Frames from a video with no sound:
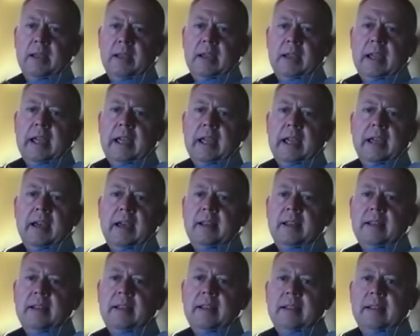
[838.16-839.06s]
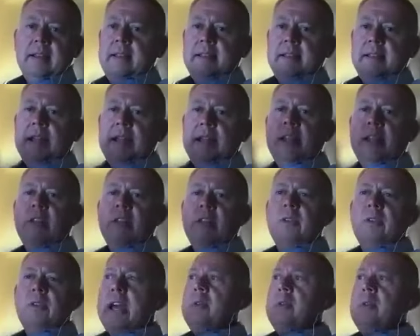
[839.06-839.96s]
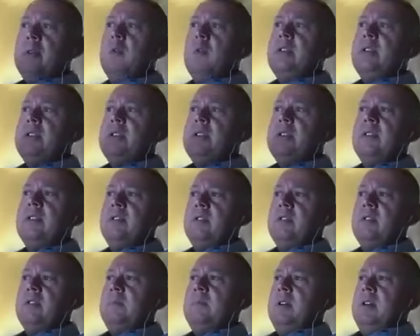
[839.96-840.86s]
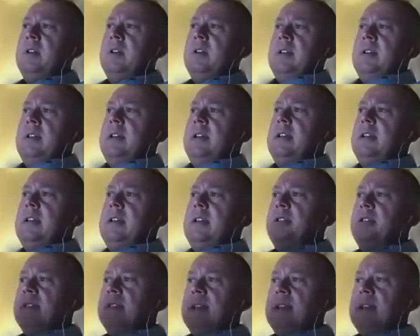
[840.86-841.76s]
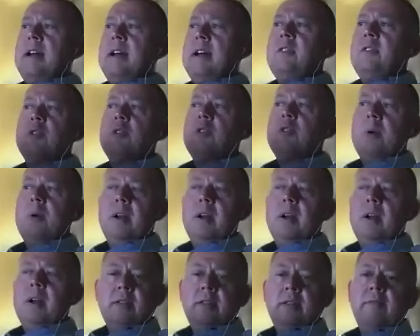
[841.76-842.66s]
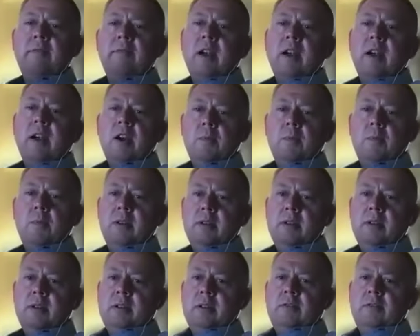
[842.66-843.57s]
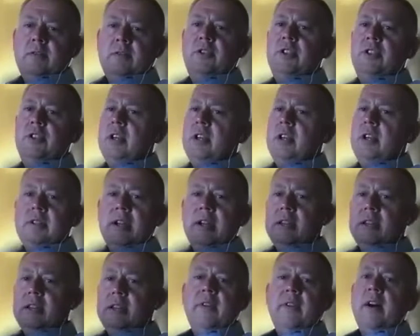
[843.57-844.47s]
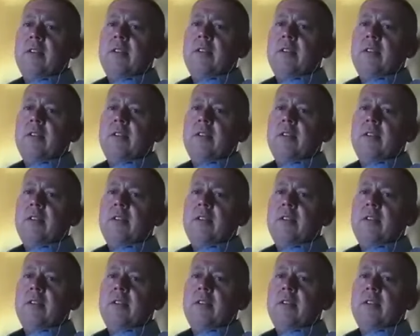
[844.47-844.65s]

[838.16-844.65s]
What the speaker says: and that endocannabinoid system is designed to respond to the environment just like the fight or